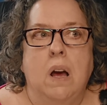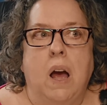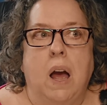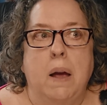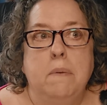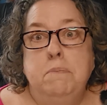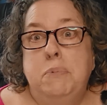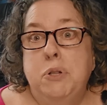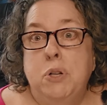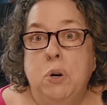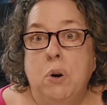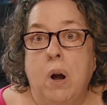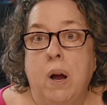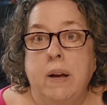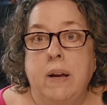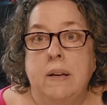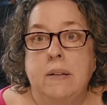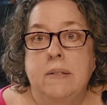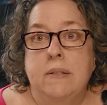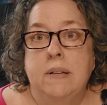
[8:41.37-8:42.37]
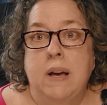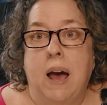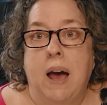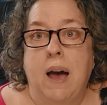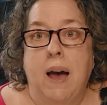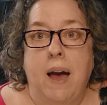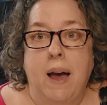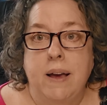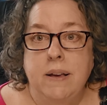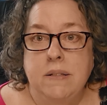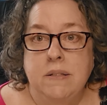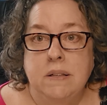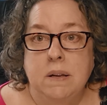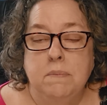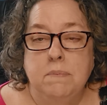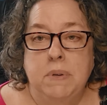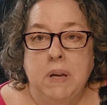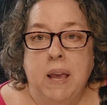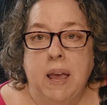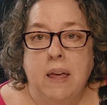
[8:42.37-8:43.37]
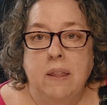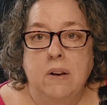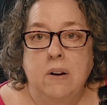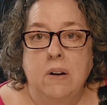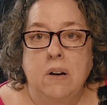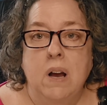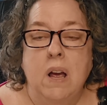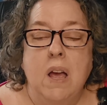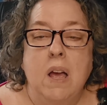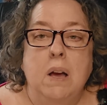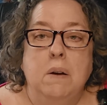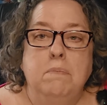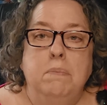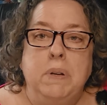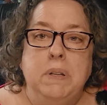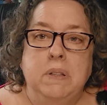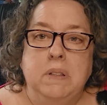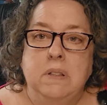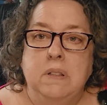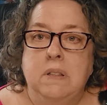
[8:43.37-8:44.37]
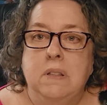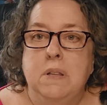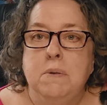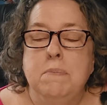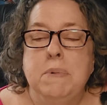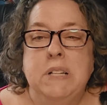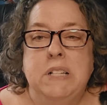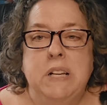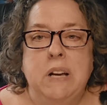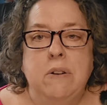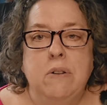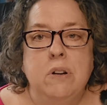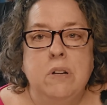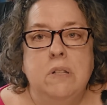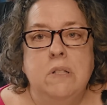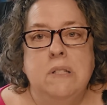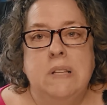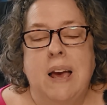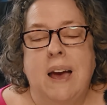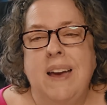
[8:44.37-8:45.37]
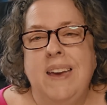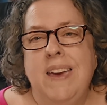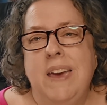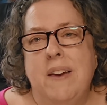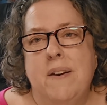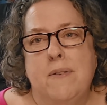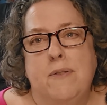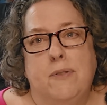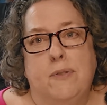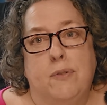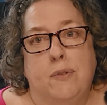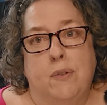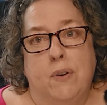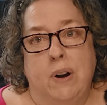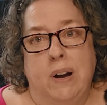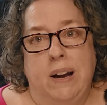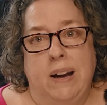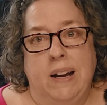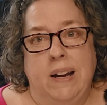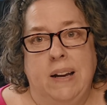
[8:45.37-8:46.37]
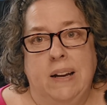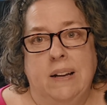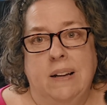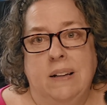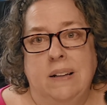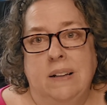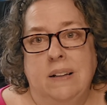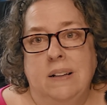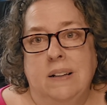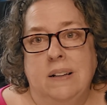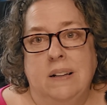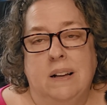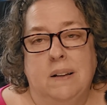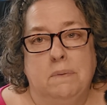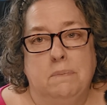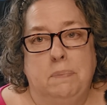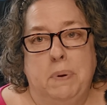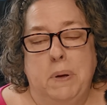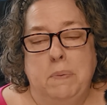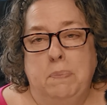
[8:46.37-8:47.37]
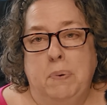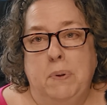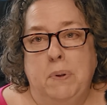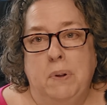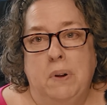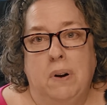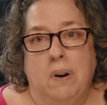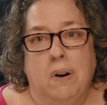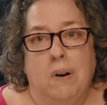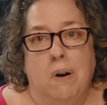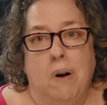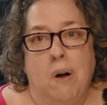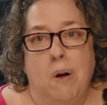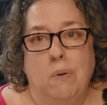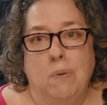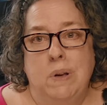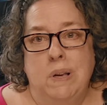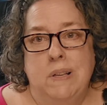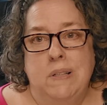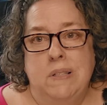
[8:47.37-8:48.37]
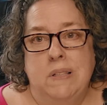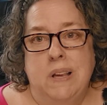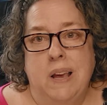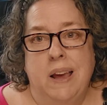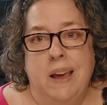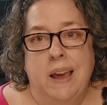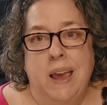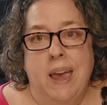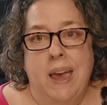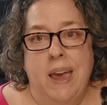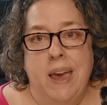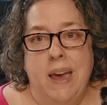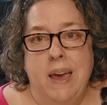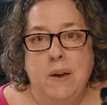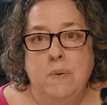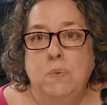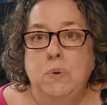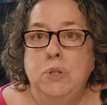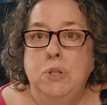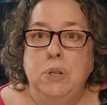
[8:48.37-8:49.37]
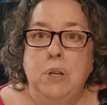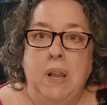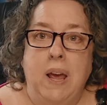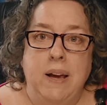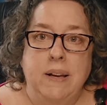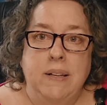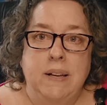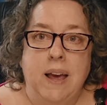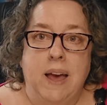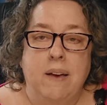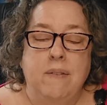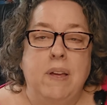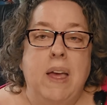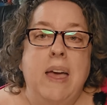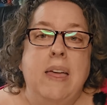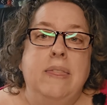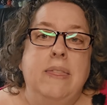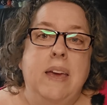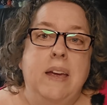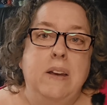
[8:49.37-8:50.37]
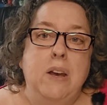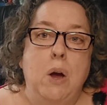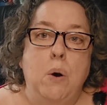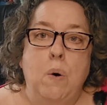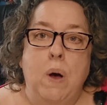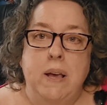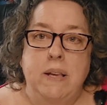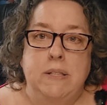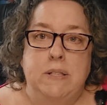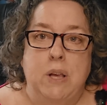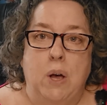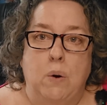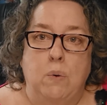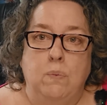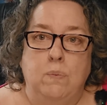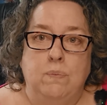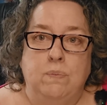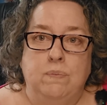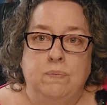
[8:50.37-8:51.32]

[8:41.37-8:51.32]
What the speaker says: I'm sure I could tie some together, but the materials I get free. People are always saying, "Hey, would you like to have?" They know I sew.